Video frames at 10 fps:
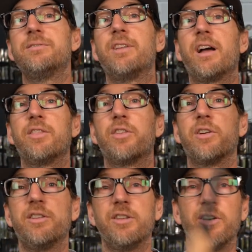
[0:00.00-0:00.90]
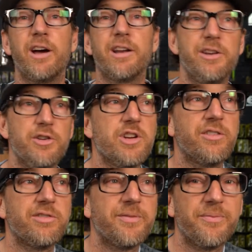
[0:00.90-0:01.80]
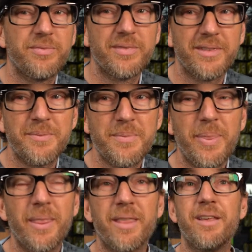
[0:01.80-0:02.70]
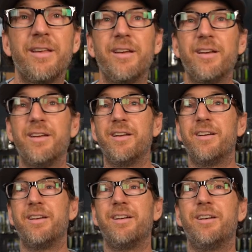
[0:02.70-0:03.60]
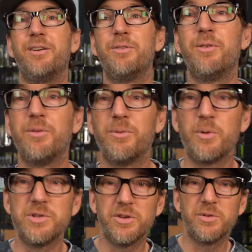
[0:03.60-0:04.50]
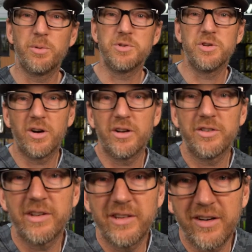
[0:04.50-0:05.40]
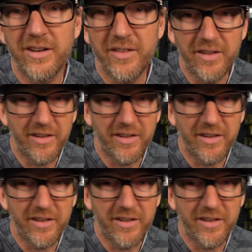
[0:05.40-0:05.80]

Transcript: 932. How'd I do, Jeff? Uh, I think you nailed it what would you what would you call it? It's right there on